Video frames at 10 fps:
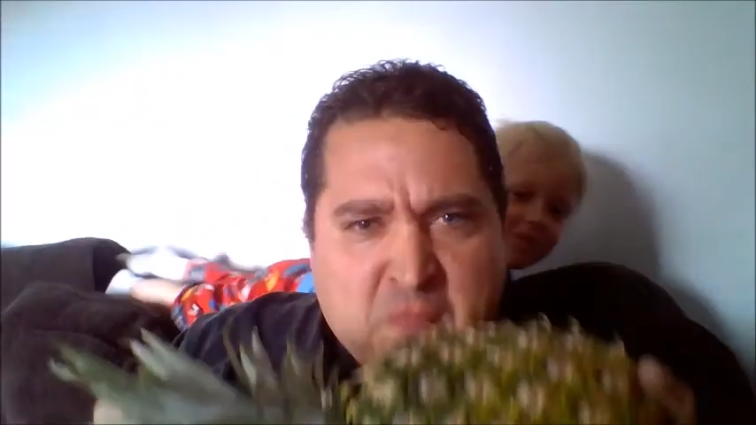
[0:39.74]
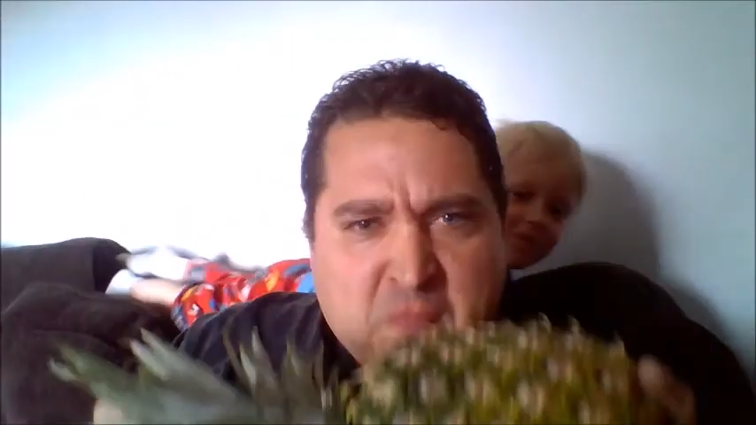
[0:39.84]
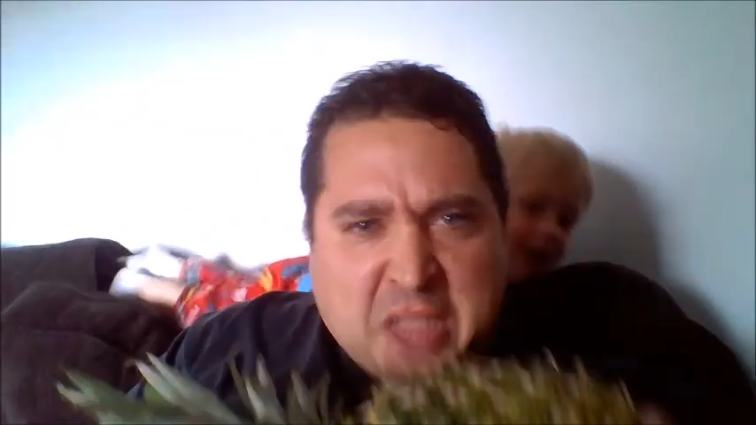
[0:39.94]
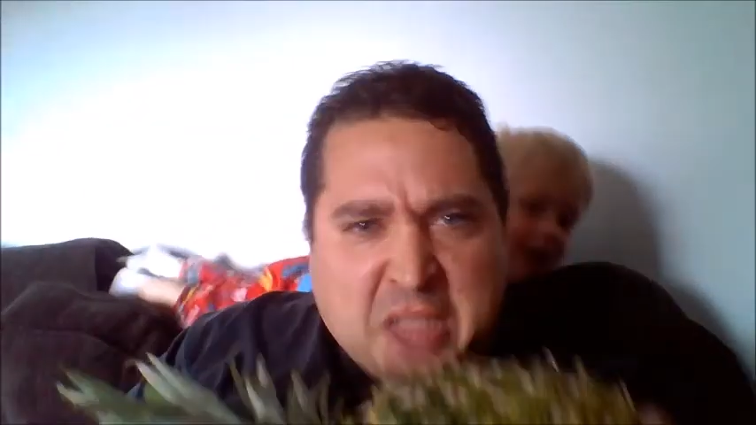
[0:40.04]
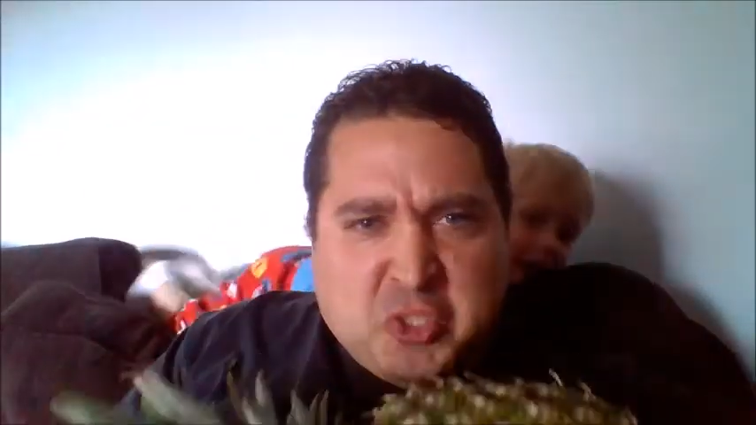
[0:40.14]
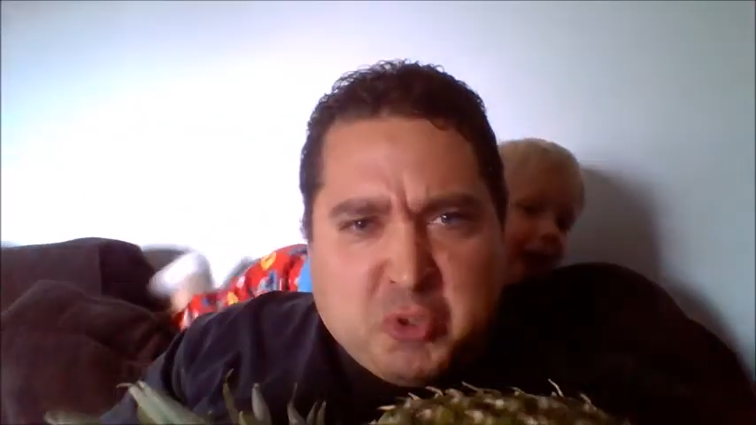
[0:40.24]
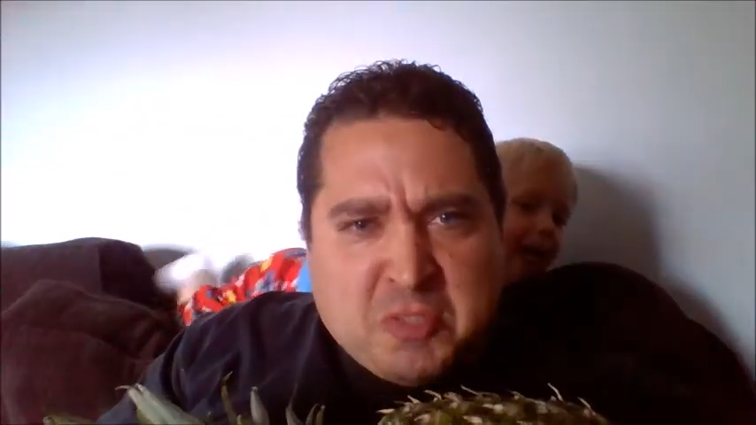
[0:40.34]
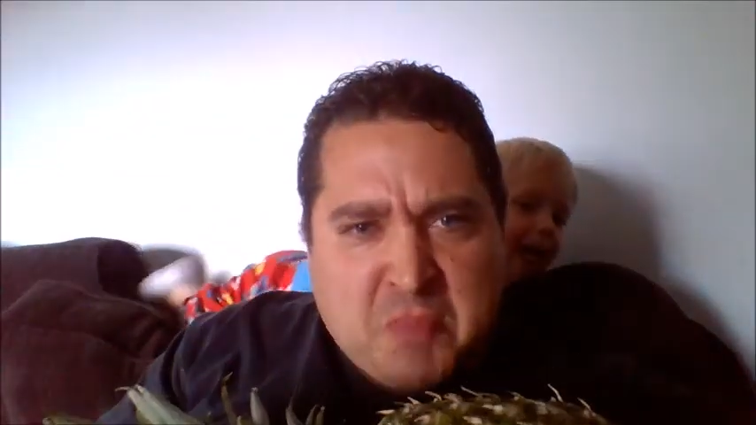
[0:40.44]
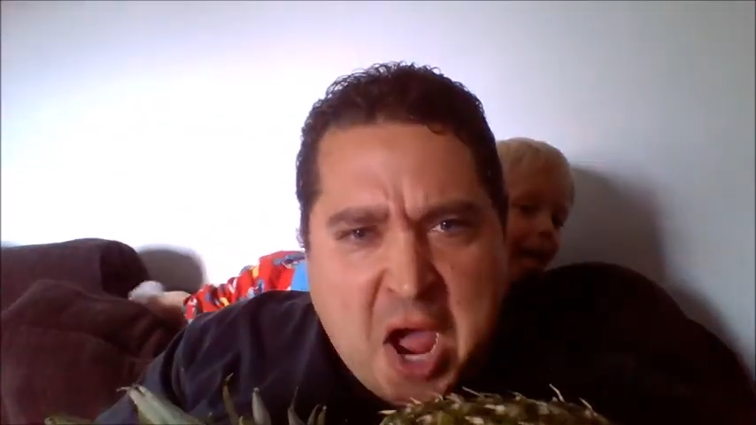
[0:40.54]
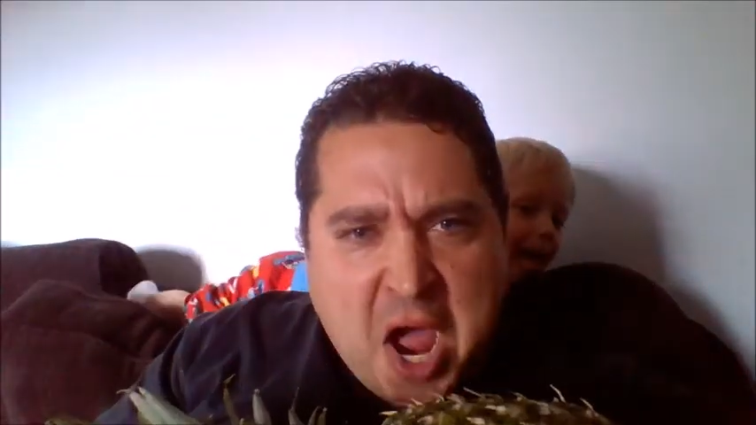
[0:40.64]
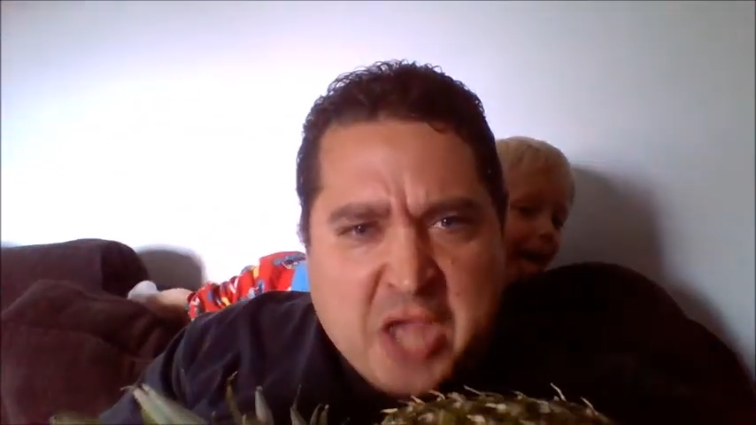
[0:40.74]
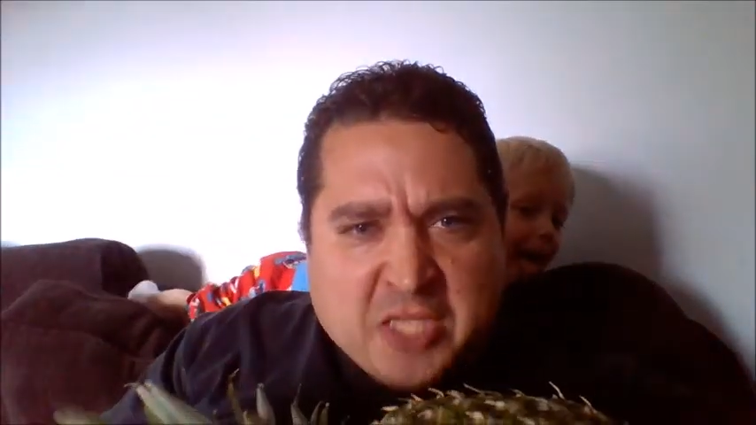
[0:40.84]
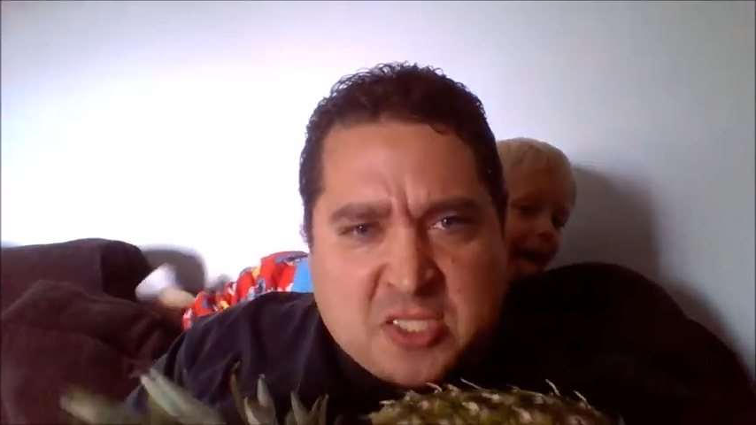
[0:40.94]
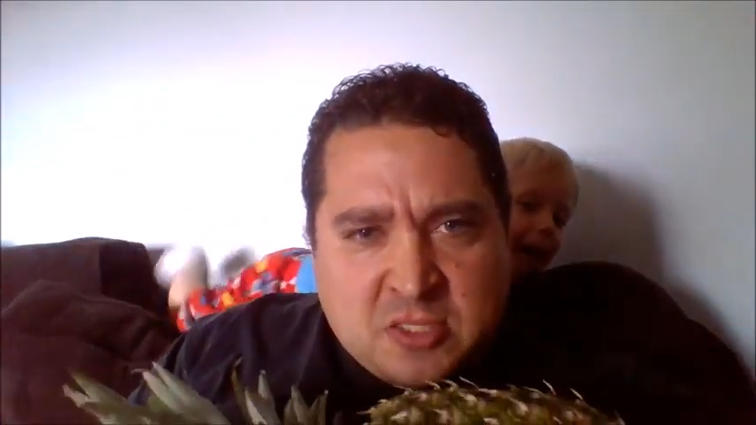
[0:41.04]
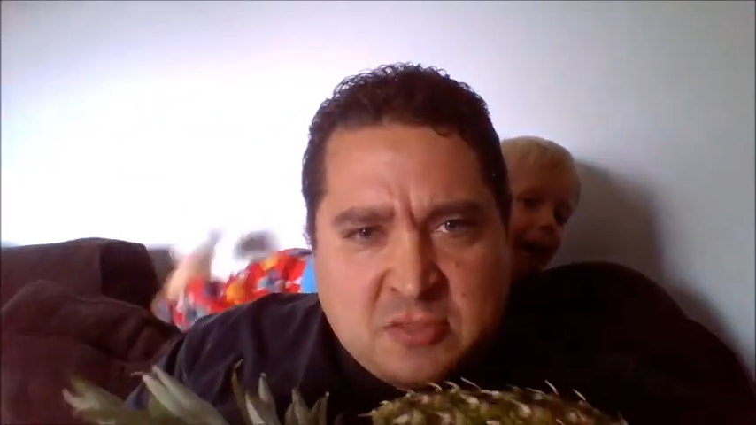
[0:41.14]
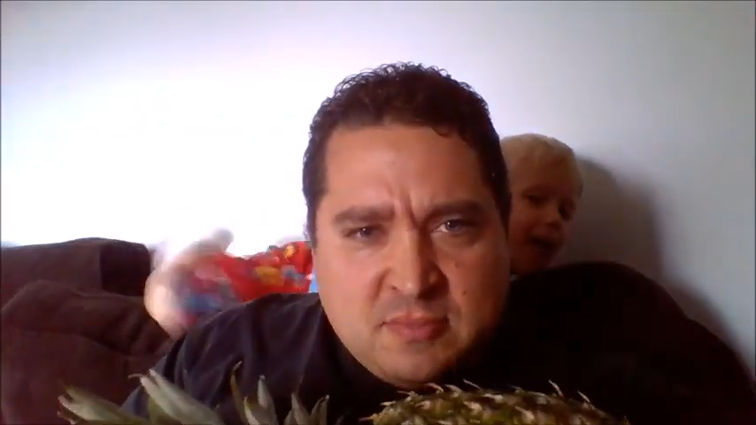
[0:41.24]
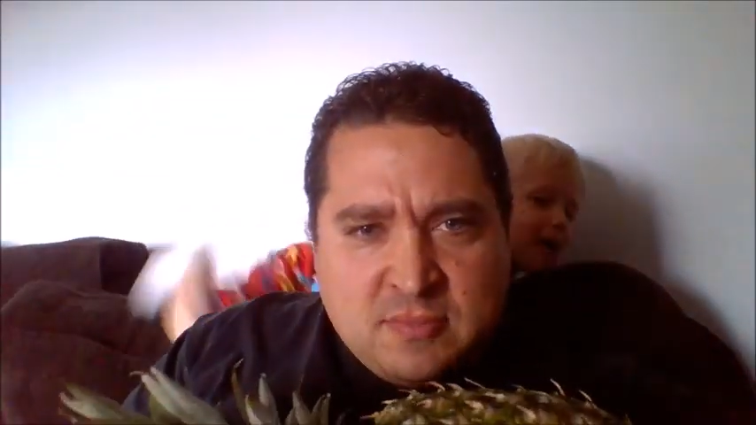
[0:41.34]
met your demise.